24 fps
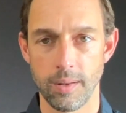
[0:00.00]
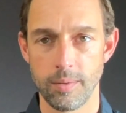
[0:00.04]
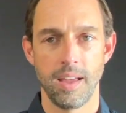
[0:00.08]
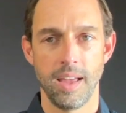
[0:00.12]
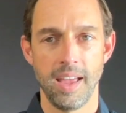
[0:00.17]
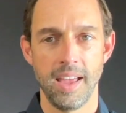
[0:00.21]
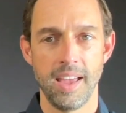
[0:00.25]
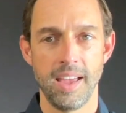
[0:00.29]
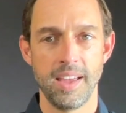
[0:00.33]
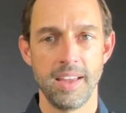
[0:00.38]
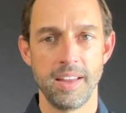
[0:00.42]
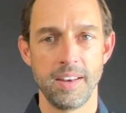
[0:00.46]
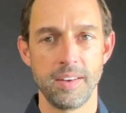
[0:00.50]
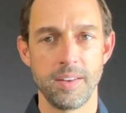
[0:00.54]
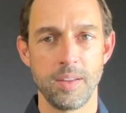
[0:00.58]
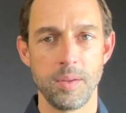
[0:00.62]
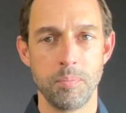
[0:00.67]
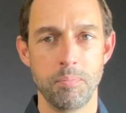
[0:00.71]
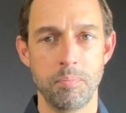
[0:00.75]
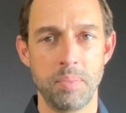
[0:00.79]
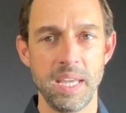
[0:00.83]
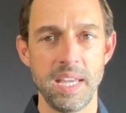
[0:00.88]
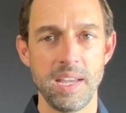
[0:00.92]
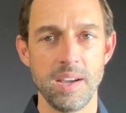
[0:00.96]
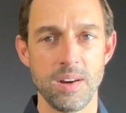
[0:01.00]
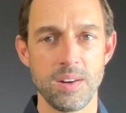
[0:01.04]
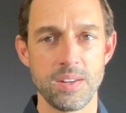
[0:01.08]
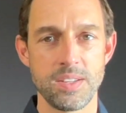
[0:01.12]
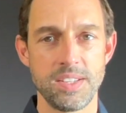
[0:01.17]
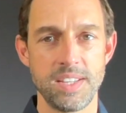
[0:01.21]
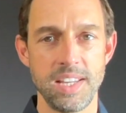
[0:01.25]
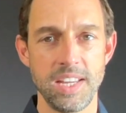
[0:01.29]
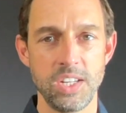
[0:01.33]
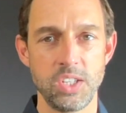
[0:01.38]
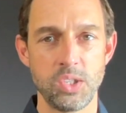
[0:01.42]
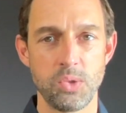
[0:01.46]
And
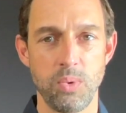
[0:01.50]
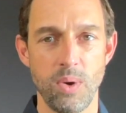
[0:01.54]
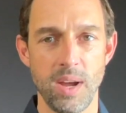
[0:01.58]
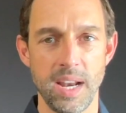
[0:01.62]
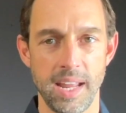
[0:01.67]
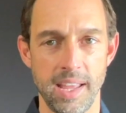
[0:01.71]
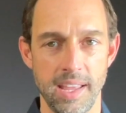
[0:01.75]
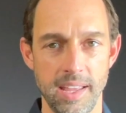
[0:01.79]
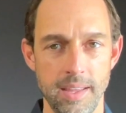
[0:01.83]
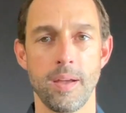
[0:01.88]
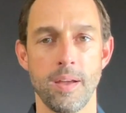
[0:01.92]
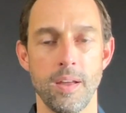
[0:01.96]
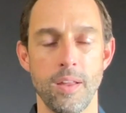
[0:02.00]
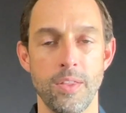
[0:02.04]
BRC20,